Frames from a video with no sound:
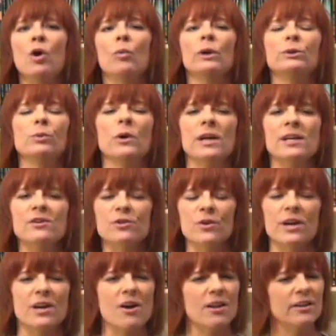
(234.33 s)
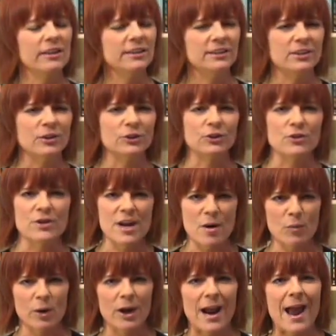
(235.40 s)
which will integrate all of these social
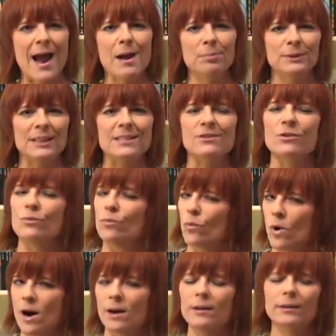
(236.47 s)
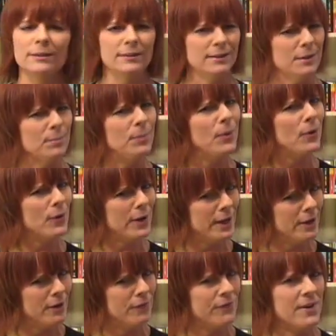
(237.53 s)
network apps into one simple
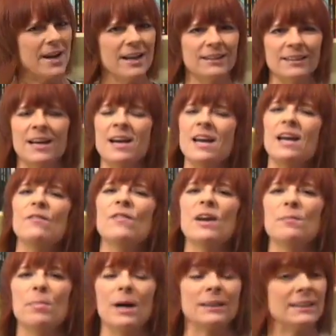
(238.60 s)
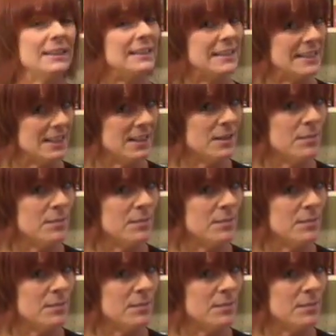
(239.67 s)
interface. Event Box is still